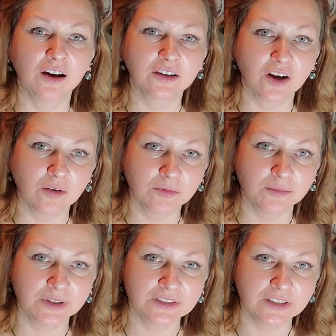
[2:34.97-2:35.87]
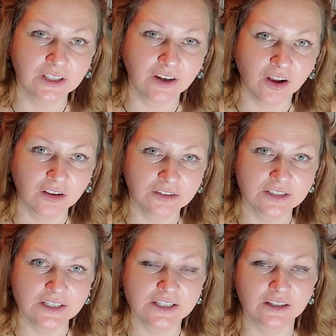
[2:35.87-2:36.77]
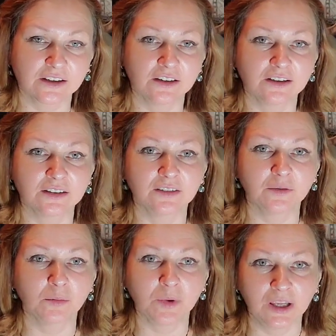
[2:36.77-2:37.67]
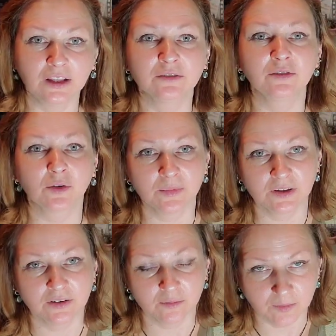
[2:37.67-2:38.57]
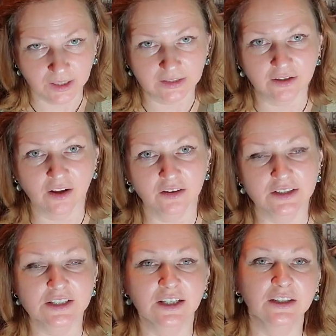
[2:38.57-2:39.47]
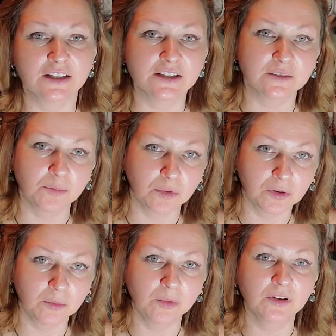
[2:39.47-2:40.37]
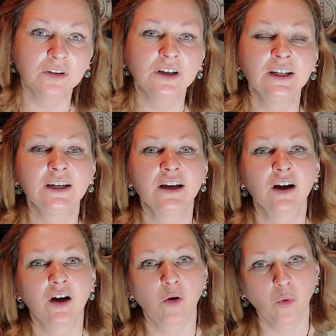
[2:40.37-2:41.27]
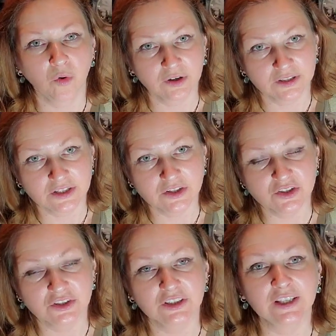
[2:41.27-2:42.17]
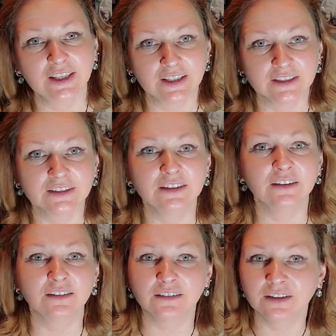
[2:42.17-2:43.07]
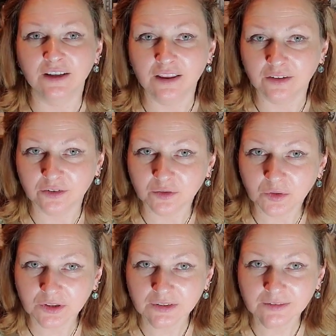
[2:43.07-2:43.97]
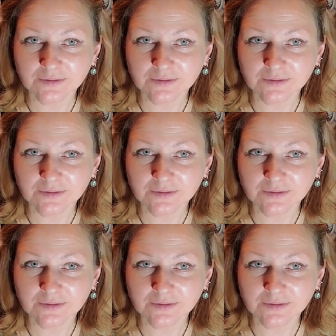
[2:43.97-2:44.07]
complementary colors made from the main colors, and it's a purple, orange, and the third one